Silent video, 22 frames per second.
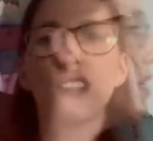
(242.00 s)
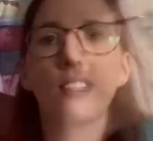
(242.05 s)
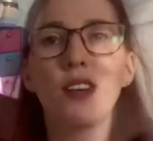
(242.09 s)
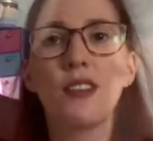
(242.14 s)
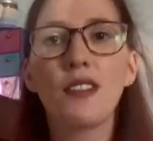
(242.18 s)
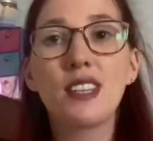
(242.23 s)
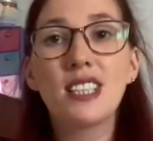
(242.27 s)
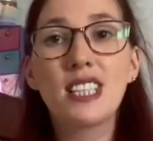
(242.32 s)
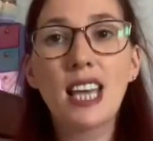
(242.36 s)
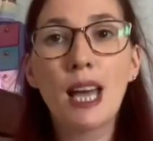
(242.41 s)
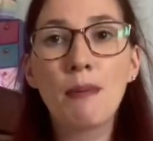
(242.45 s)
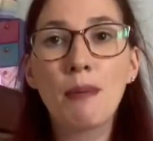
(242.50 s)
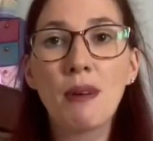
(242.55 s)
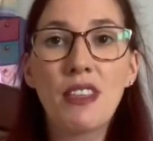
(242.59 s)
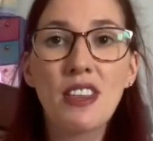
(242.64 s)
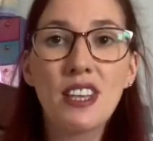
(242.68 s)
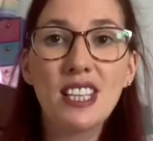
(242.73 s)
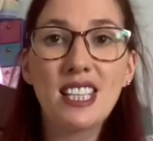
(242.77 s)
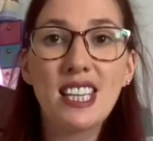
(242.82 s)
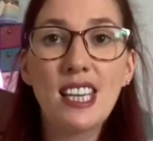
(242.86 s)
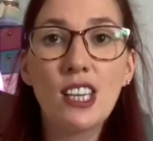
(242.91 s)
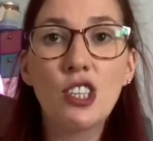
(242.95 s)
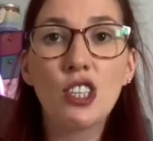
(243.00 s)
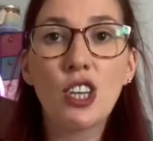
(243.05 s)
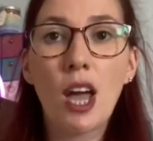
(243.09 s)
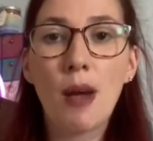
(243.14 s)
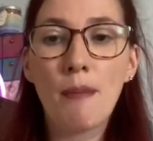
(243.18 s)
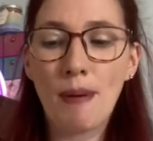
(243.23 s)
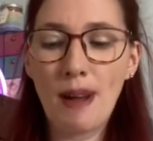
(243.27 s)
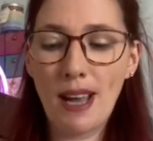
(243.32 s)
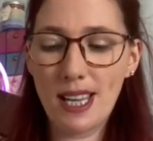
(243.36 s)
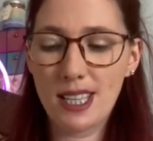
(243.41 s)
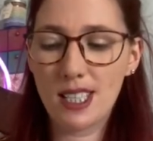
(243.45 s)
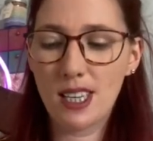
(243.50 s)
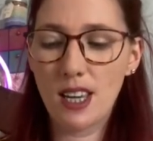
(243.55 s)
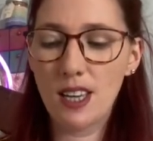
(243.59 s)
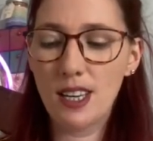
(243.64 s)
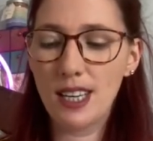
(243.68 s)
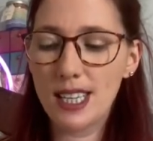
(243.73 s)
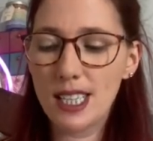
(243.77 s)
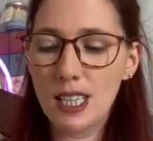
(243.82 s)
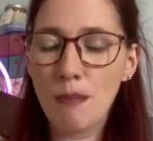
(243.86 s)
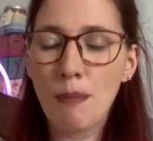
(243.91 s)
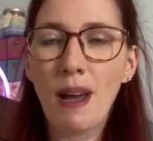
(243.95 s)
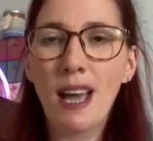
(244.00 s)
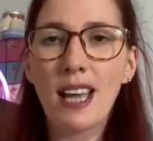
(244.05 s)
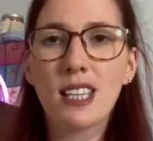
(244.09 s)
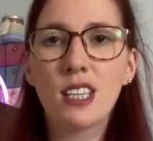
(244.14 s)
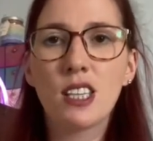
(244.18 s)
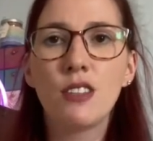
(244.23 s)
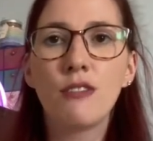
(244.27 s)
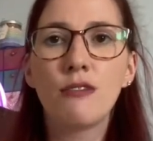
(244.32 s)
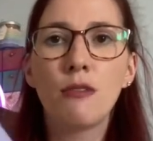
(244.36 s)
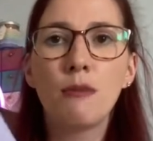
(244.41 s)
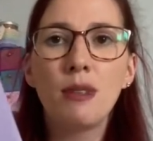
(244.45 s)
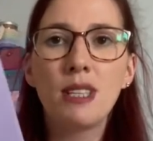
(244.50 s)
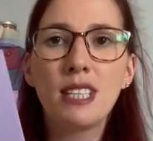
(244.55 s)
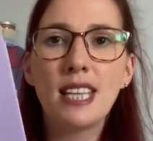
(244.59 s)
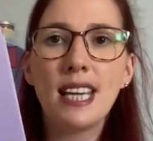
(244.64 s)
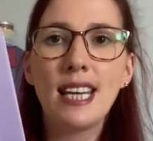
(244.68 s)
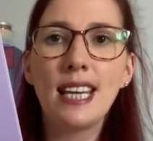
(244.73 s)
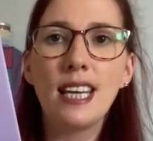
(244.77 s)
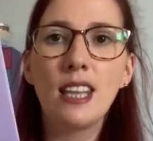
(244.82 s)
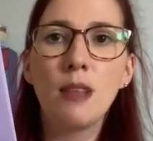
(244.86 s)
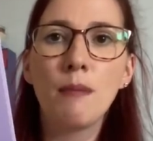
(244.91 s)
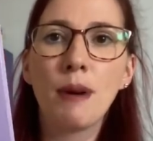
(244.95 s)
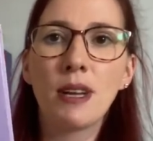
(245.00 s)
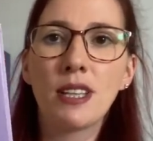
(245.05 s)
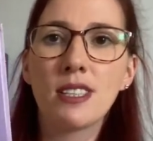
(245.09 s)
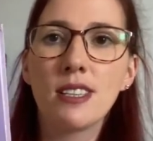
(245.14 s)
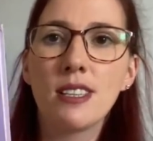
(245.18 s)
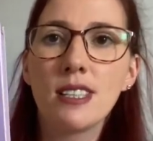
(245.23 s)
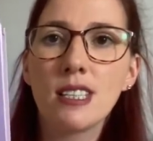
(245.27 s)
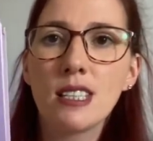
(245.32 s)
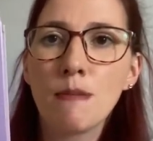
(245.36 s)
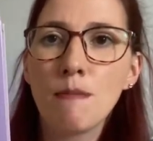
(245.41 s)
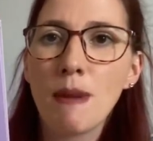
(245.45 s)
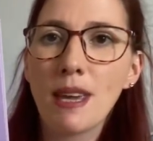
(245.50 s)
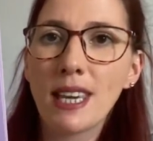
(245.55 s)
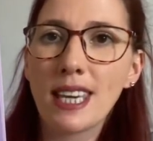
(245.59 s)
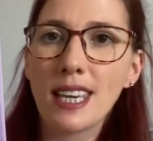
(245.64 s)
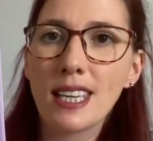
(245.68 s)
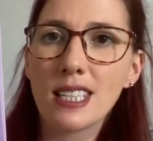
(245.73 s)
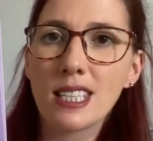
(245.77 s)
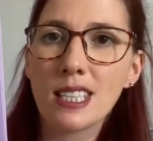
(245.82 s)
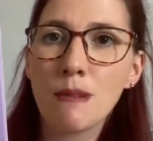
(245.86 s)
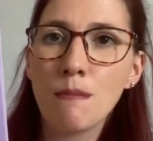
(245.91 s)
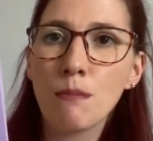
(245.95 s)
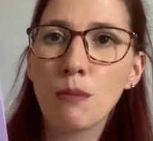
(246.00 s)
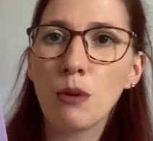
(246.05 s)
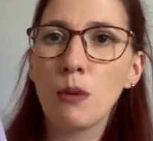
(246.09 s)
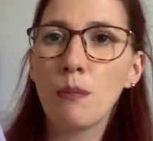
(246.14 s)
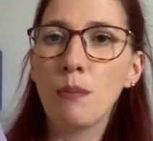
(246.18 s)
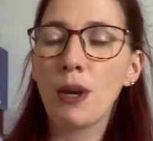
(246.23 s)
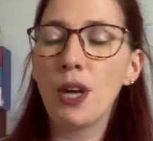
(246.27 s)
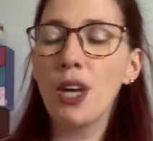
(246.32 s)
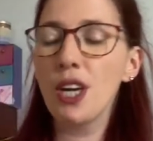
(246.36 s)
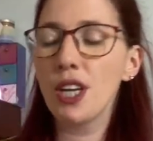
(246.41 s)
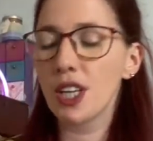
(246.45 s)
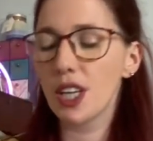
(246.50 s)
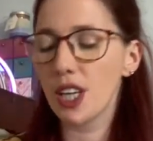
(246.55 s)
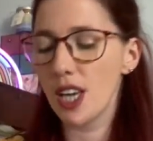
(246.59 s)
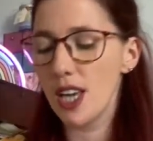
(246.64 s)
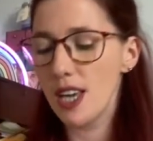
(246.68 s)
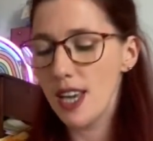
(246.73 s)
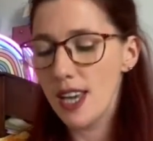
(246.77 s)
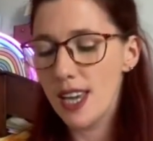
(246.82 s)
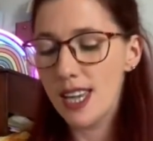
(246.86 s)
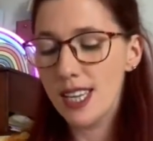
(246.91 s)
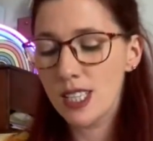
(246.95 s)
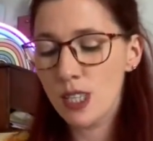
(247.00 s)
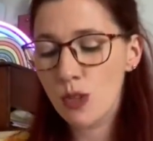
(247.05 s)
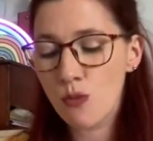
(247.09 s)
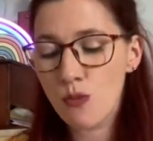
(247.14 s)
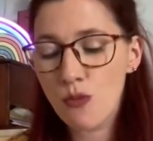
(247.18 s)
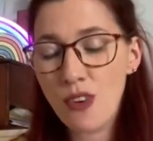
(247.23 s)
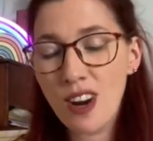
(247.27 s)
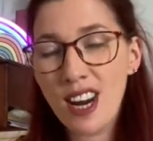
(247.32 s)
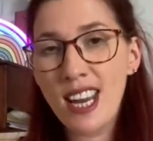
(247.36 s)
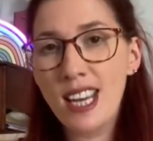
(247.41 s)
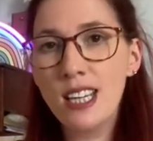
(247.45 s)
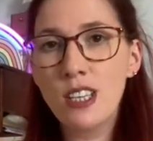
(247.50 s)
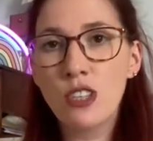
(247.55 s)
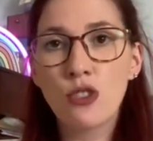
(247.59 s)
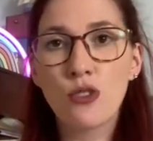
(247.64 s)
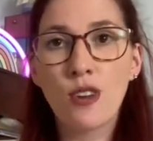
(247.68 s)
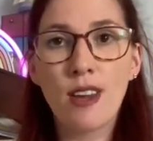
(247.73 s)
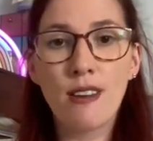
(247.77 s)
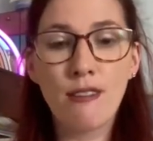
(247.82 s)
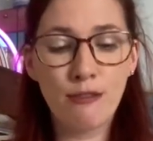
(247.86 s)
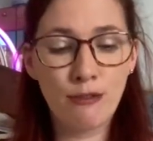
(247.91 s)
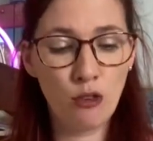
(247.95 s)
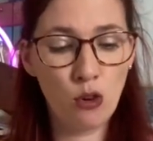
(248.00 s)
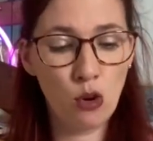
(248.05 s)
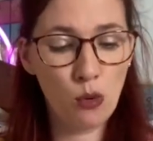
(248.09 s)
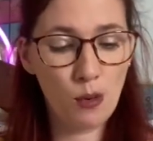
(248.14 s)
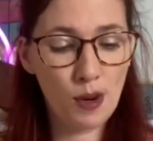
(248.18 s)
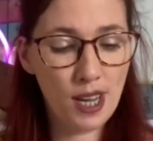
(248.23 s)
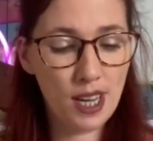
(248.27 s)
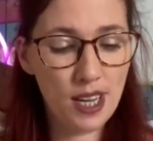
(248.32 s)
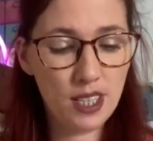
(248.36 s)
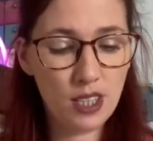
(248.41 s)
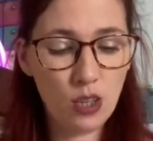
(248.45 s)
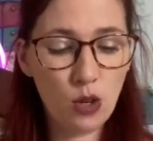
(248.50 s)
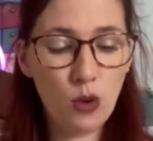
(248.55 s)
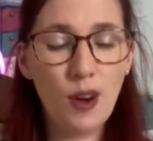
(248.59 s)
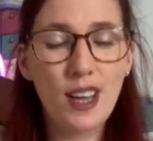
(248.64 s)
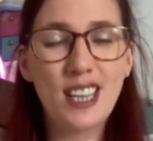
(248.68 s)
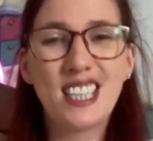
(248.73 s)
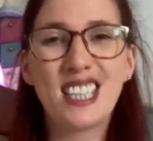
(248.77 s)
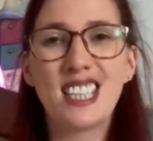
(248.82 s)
So the Tabitha t-shirt pattern is a pattern from the Tilly and the Buttons Make It Simple book. It's a really straightforward, quite